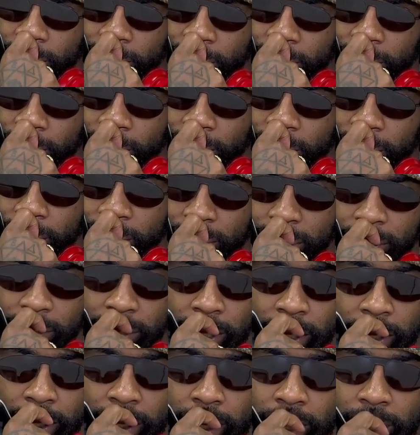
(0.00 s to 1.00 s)
seen him
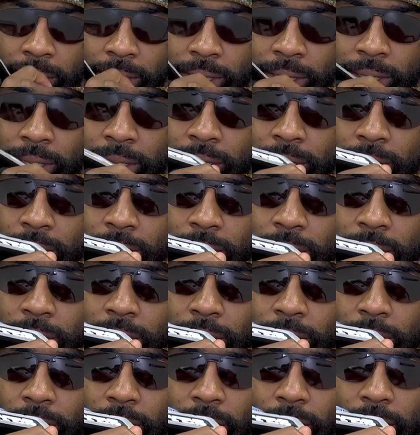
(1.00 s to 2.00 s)
have?
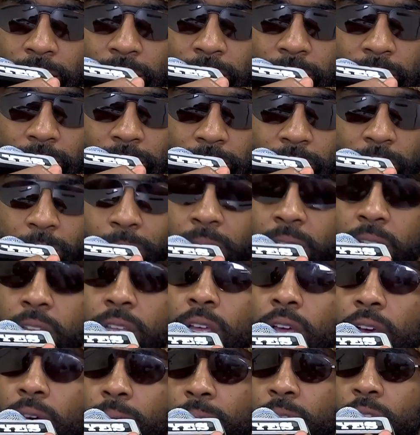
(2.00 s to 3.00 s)
Uh, to be
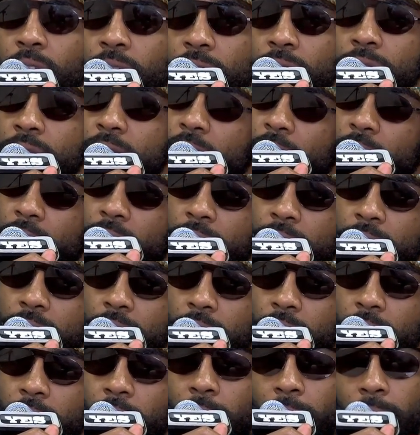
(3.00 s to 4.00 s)
up close, yeah.
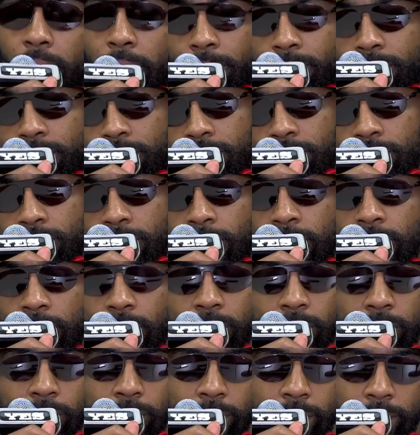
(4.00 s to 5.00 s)
It, I, I,
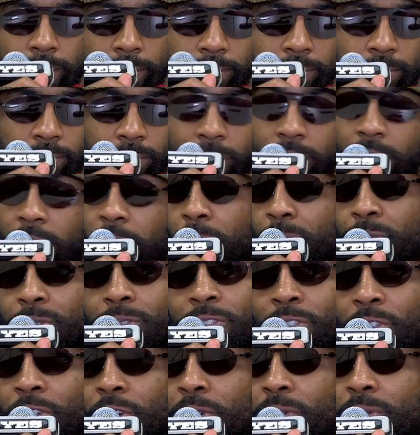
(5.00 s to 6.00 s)
numbers
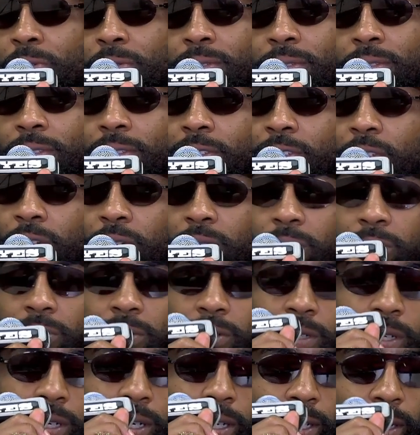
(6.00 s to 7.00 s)
show. So,
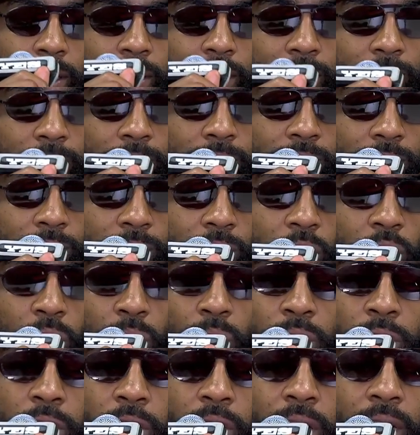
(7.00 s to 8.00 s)
um, you know,
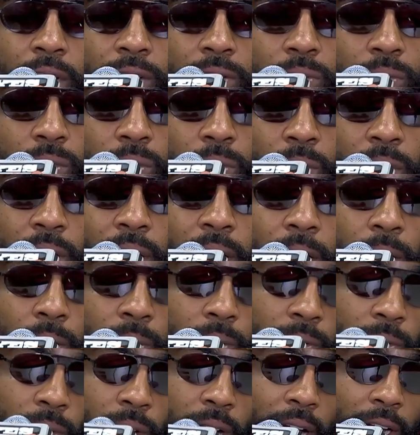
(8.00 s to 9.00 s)
when you're out, when we're
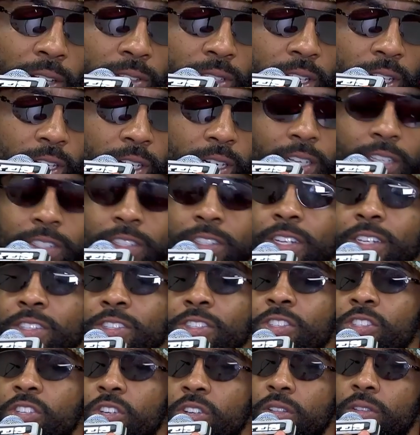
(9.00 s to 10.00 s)
when we're out there, it doesn't
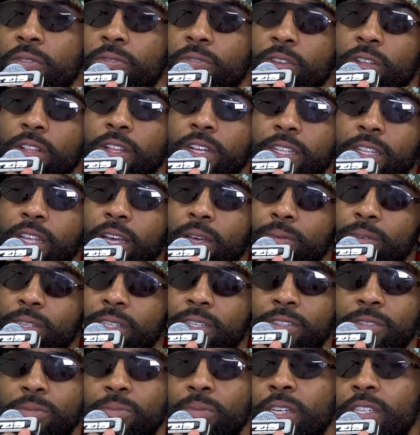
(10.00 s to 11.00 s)
necessarily feel like that
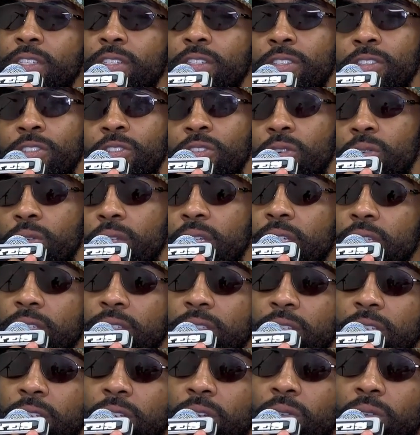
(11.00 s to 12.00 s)
because he makes it look so
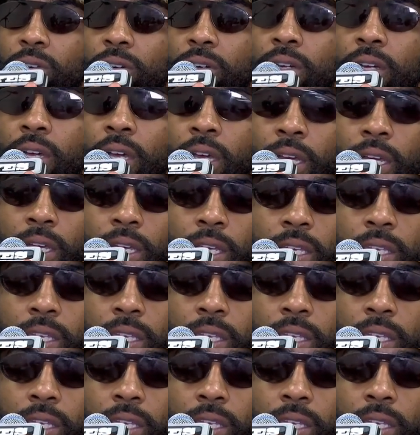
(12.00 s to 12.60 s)
easy, or he